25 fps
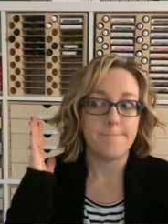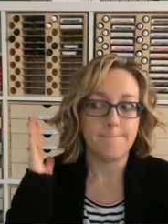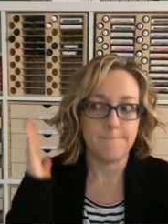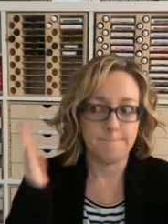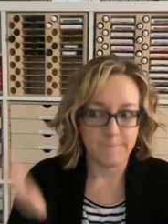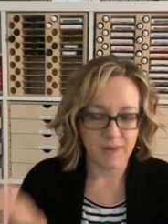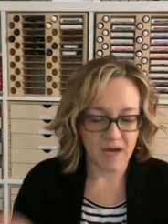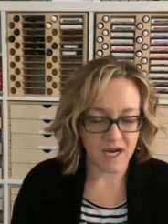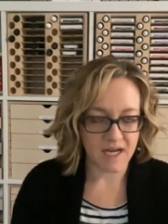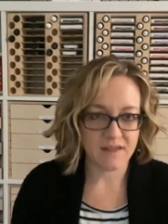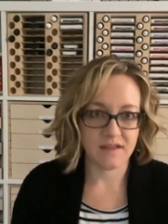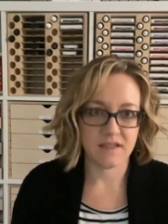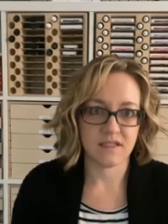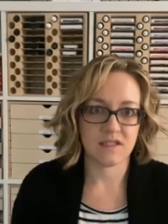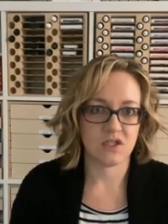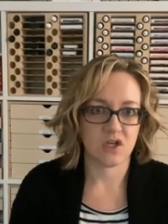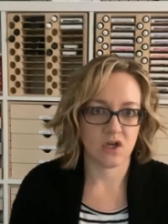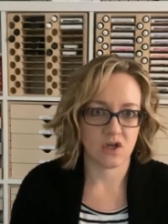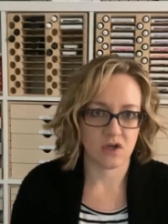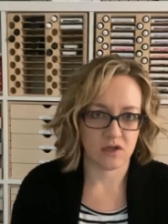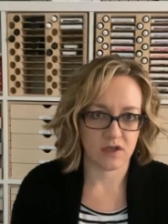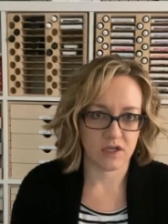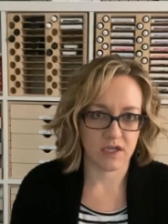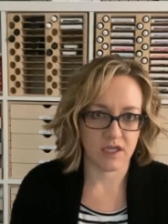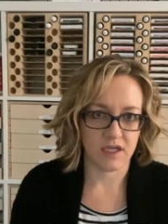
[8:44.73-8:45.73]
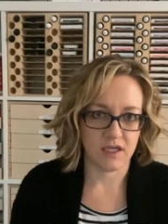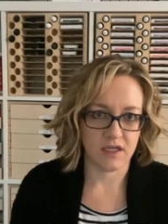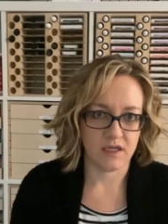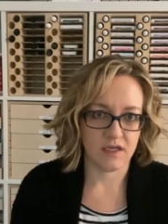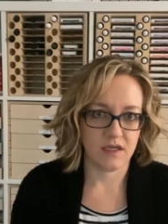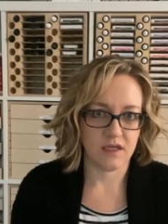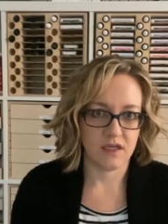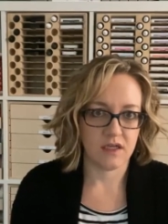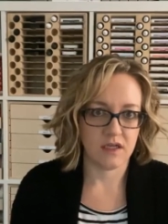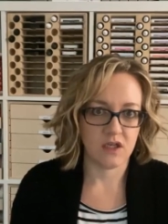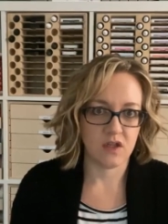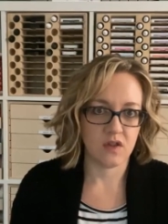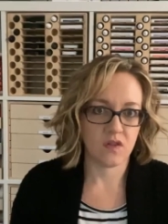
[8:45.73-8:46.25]
buy the starter kit
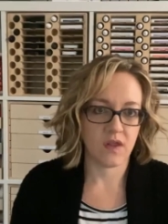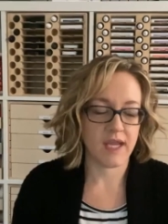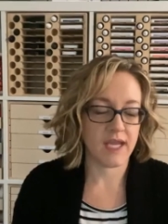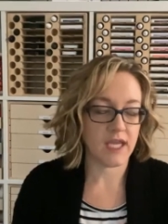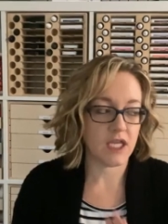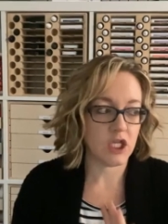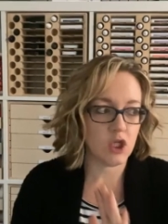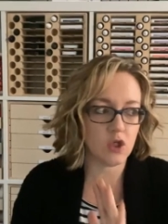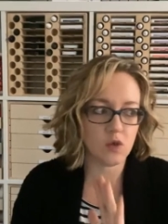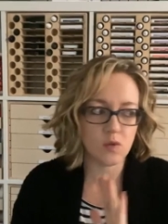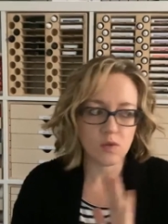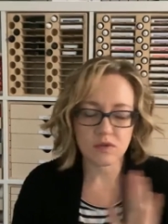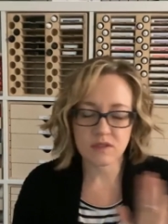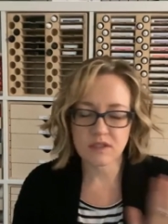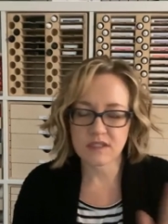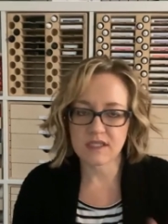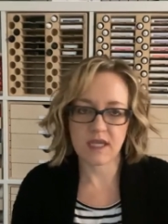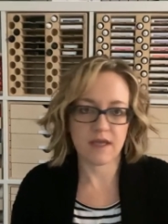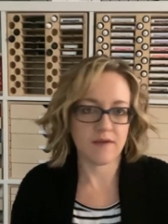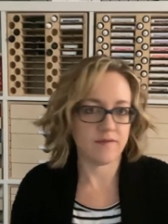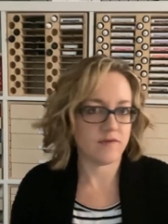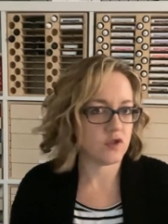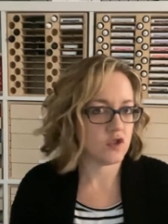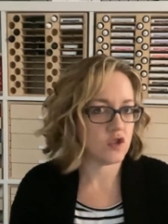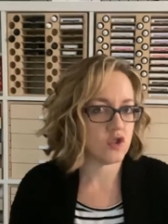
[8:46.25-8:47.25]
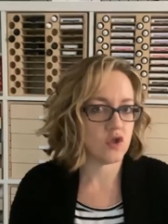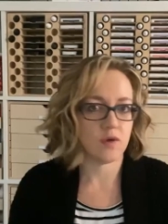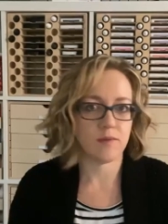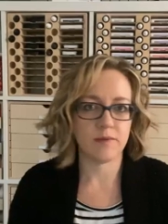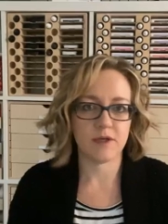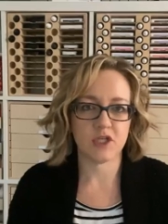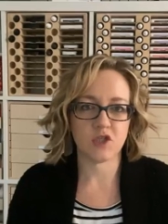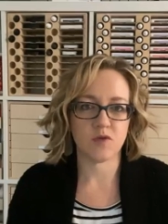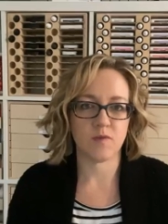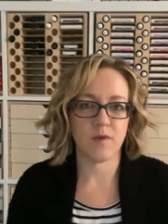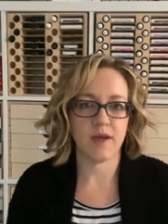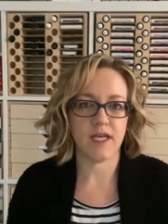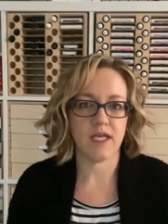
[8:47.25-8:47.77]
like you will save so
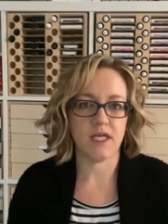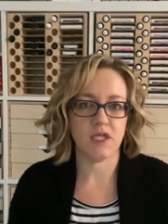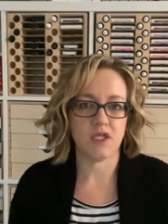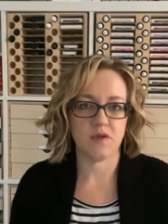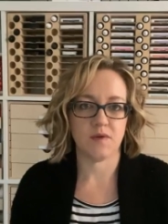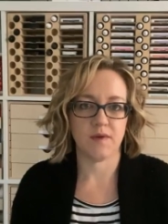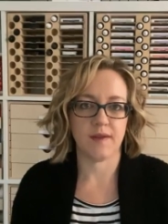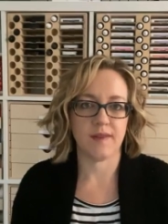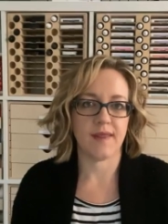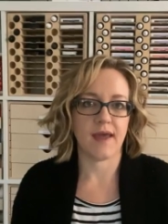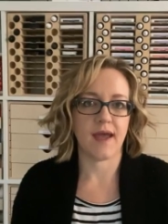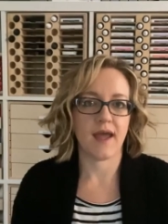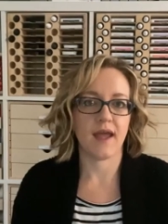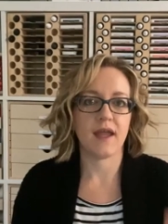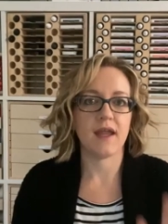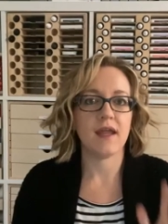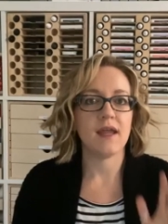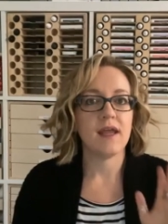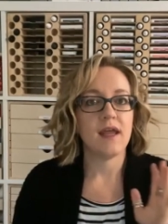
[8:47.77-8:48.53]
much money doing that.